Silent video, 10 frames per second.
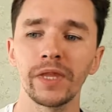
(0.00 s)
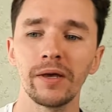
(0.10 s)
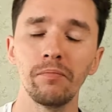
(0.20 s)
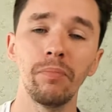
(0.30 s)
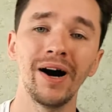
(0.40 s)

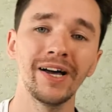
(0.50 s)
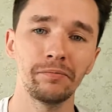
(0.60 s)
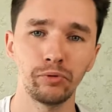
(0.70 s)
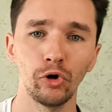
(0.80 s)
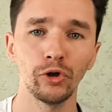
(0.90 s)
buy
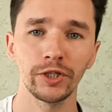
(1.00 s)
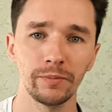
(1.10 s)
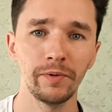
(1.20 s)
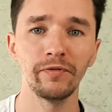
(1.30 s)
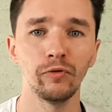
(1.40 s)
products
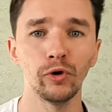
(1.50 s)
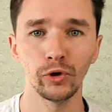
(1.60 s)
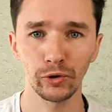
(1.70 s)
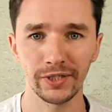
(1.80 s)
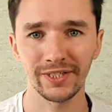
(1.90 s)
before
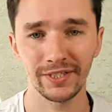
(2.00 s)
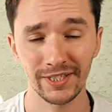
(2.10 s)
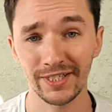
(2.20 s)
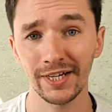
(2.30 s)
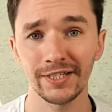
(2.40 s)
you st
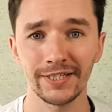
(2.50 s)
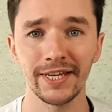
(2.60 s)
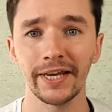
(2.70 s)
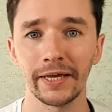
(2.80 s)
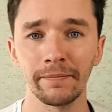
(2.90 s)
start
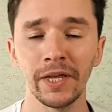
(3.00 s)
selling.